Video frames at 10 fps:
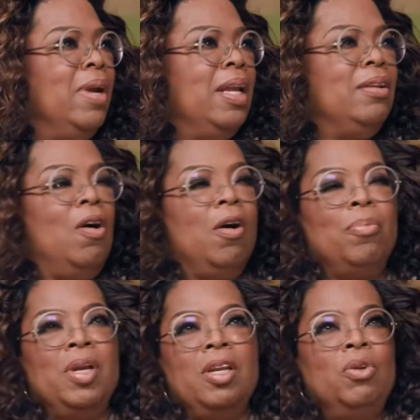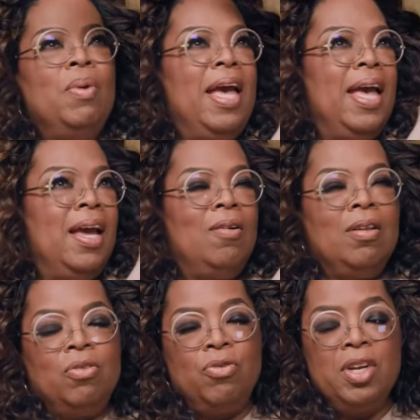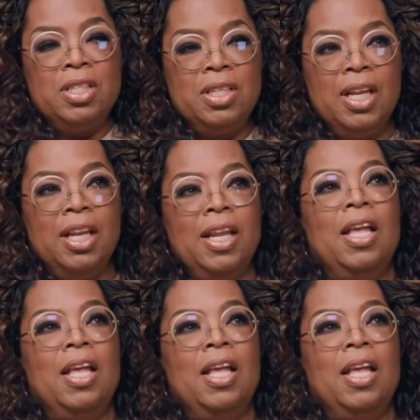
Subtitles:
but today we'll mainly be sticking to Joe